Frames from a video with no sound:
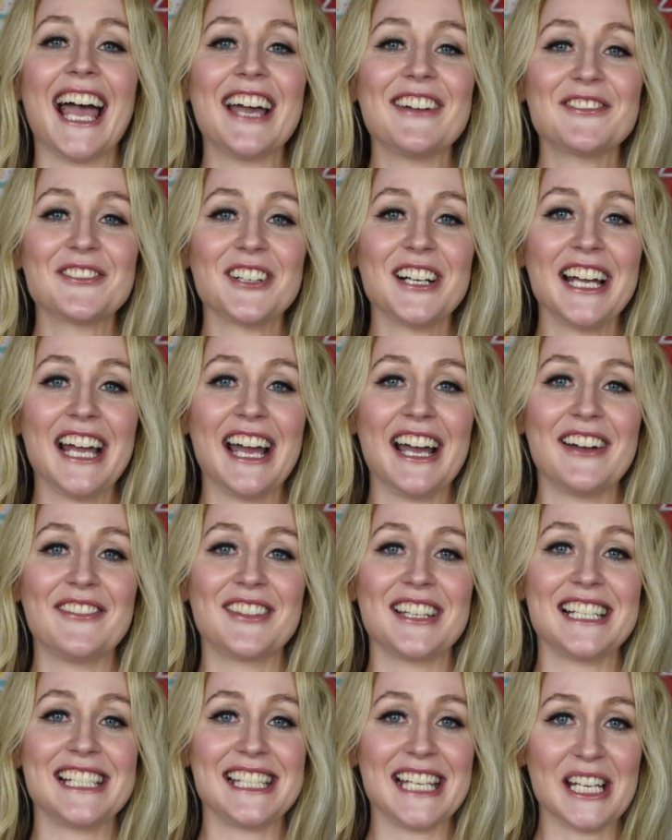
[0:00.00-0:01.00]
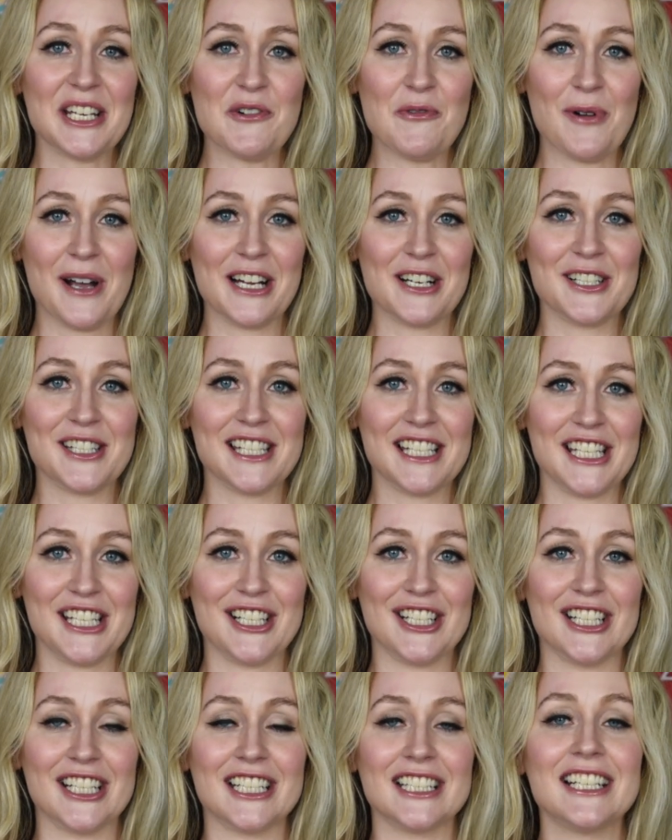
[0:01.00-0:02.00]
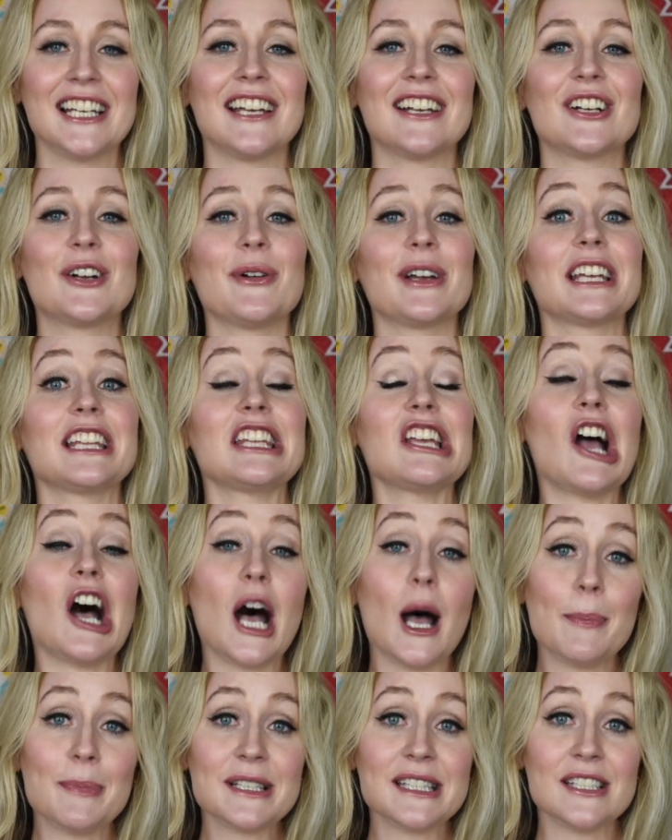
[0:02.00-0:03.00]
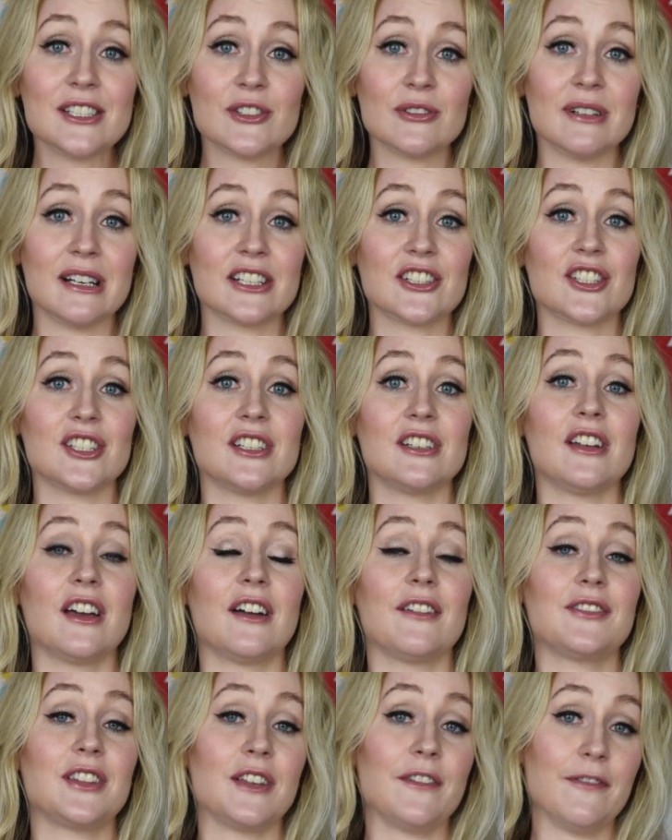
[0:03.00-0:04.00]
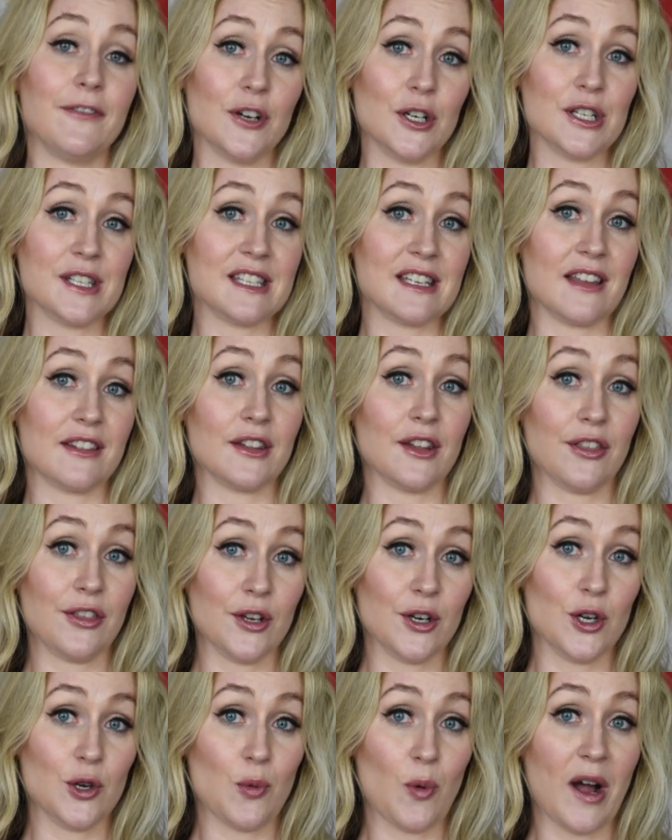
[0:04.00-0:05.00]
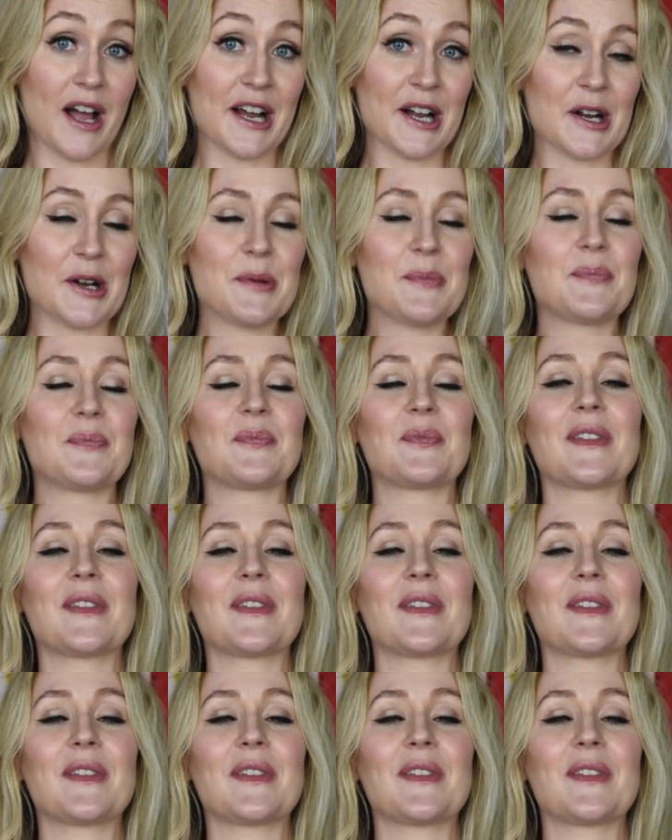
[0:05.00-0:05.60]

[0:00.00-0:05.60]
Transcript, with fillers: After I have the second wire secured, going in the opposite direction of the first and the third wire,